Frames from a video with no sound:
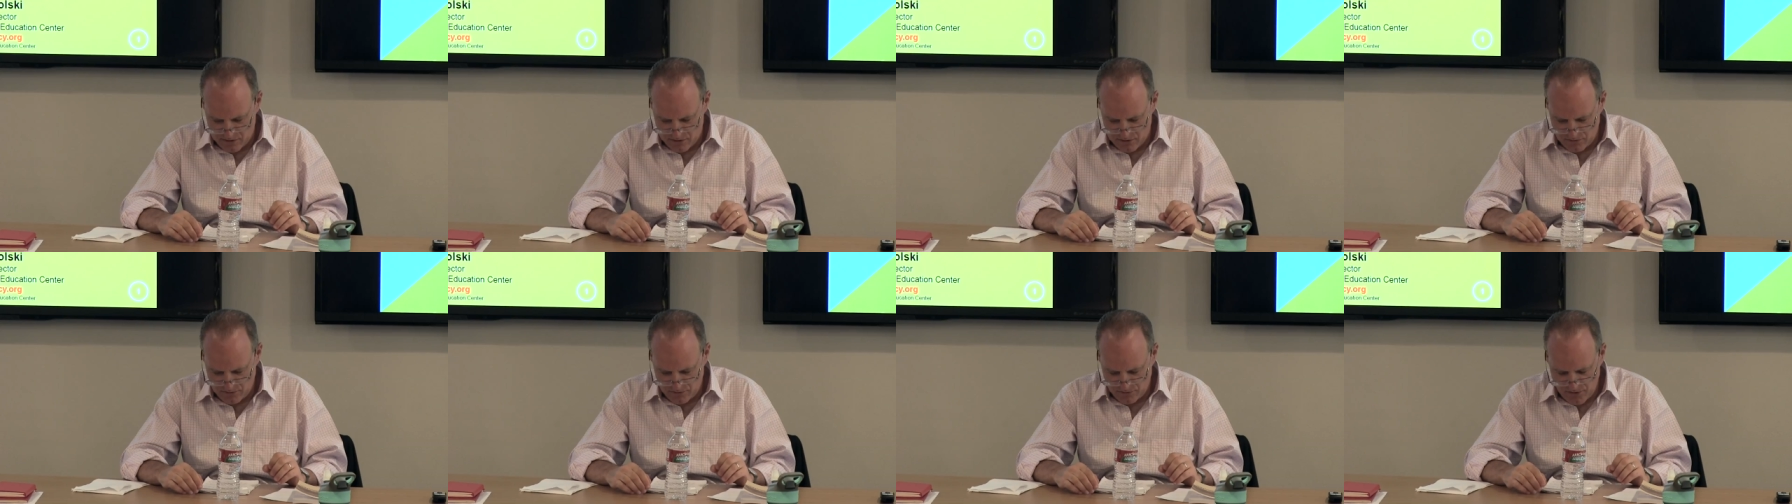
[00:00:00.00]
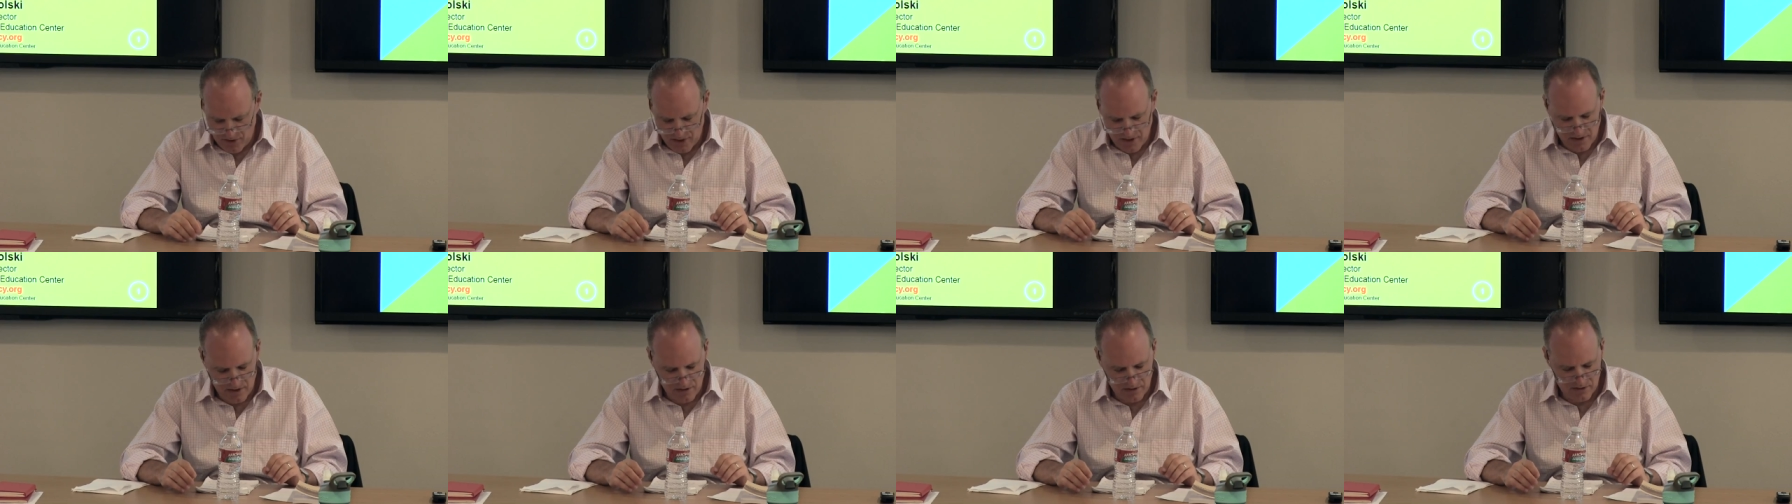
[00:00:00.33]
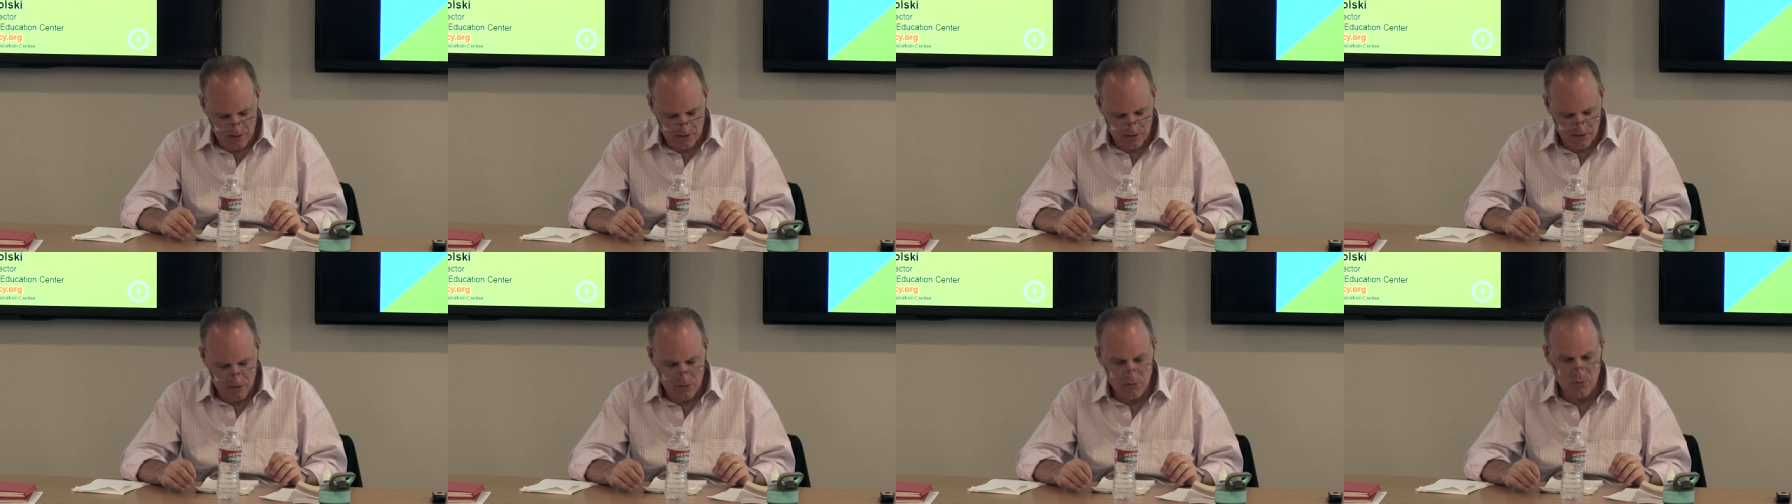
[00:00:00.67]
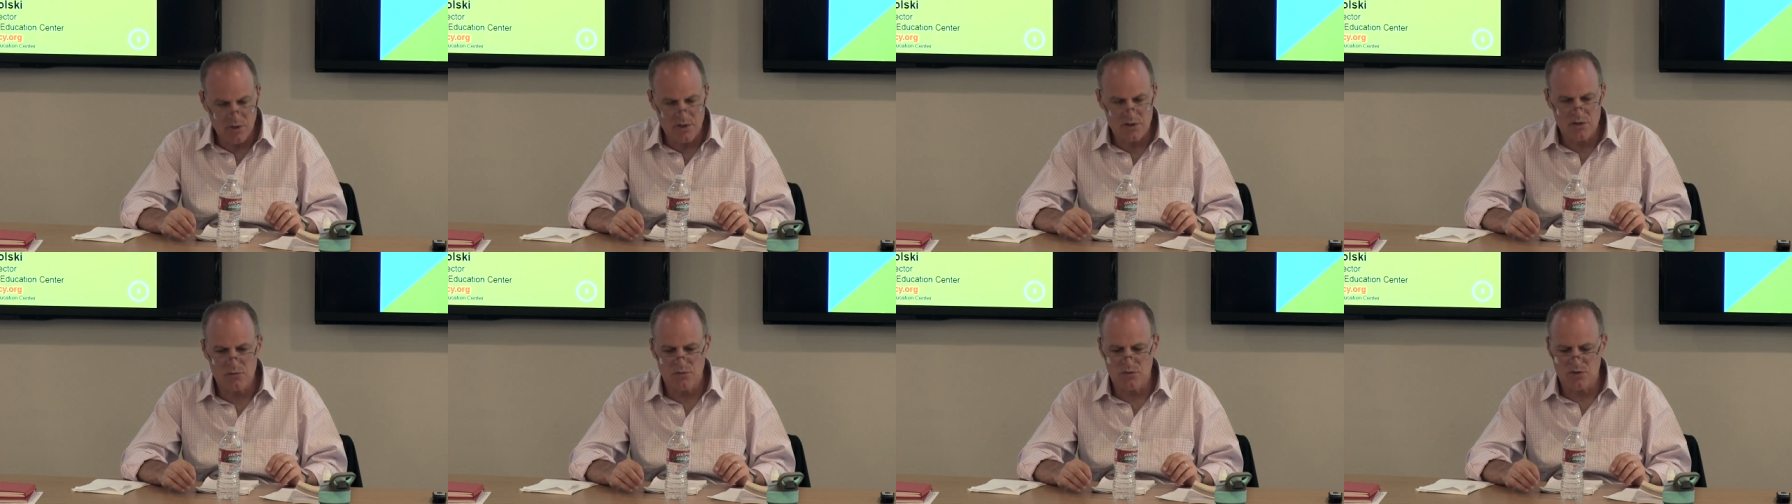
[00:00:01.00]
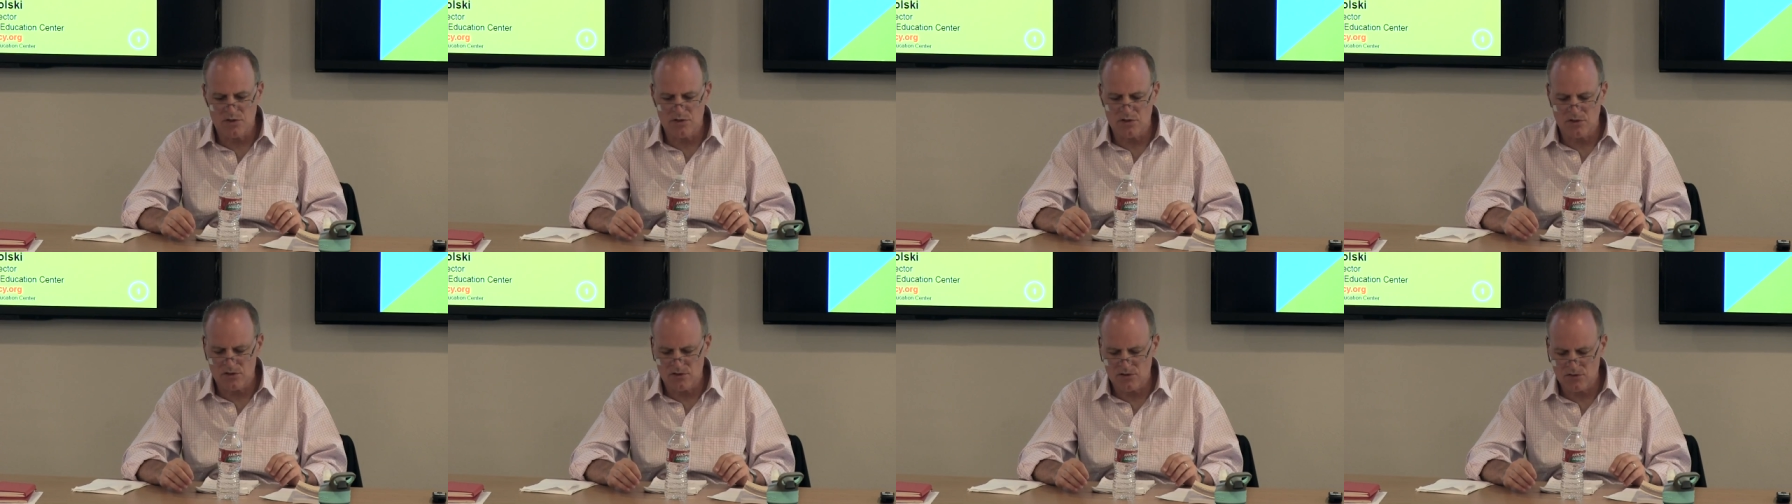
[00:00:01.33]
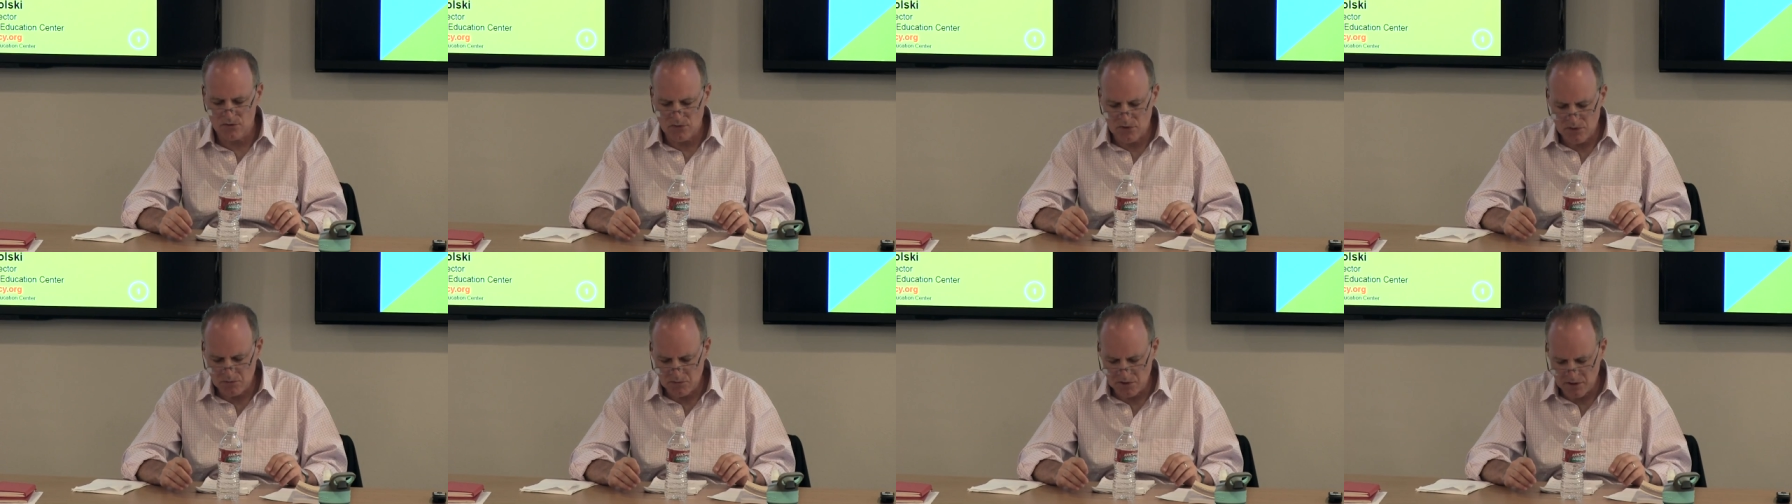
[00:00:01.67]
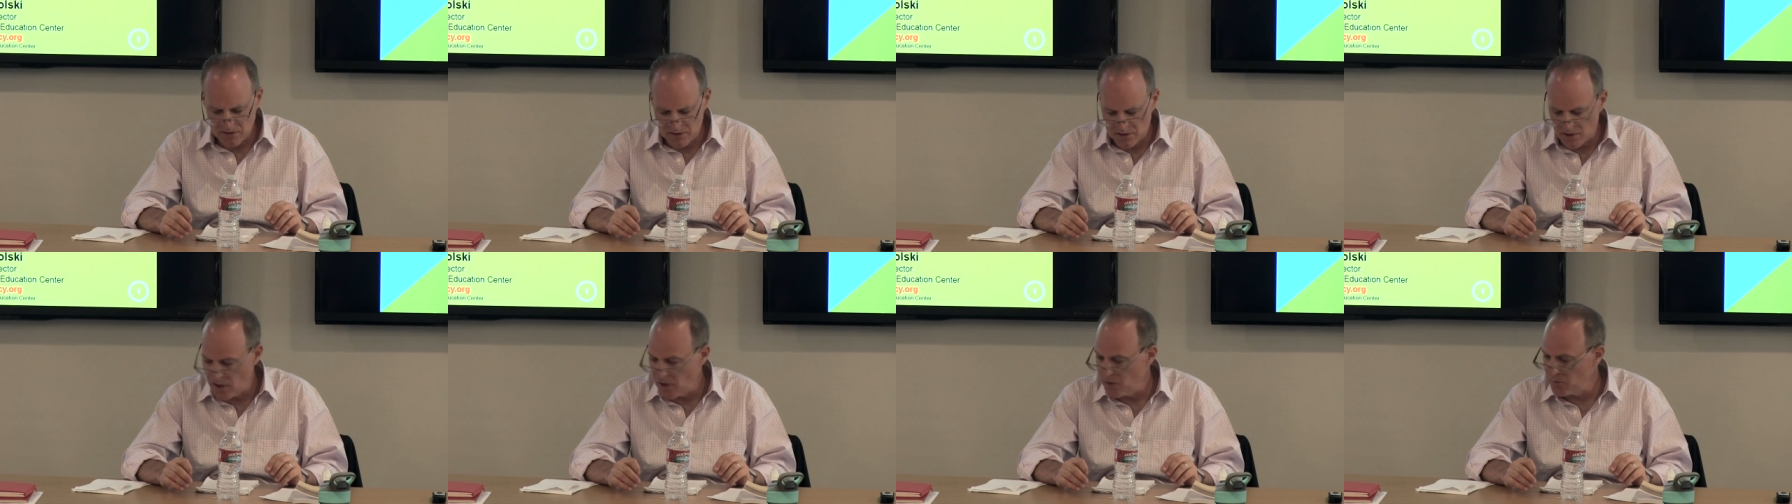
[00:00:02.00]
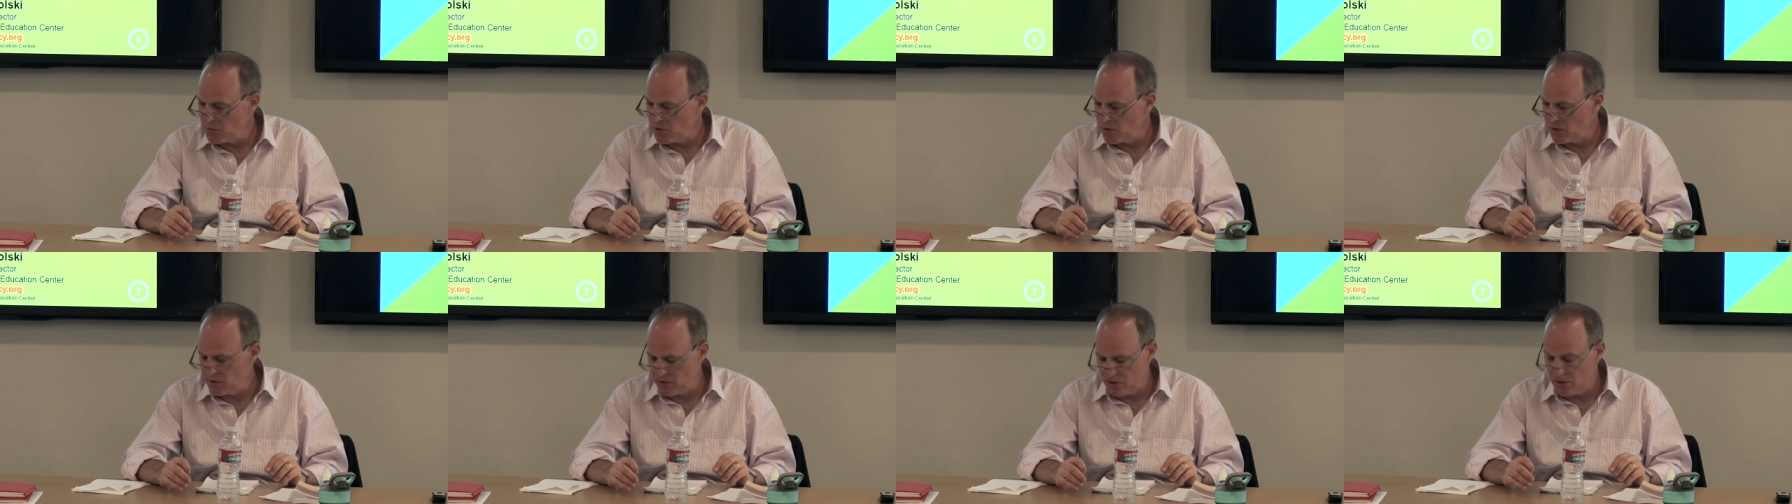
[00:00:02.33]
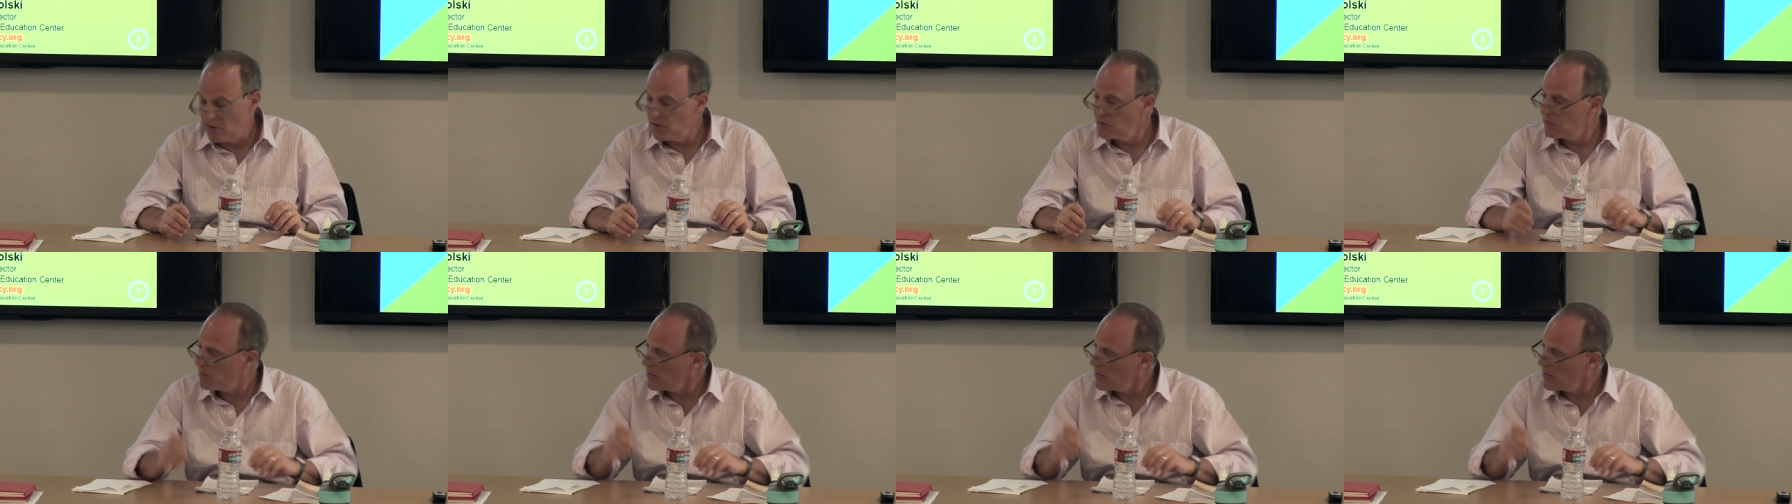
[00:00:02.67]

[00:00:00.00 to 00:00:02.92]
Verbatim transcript: you find that the U.S. was extremely dominant.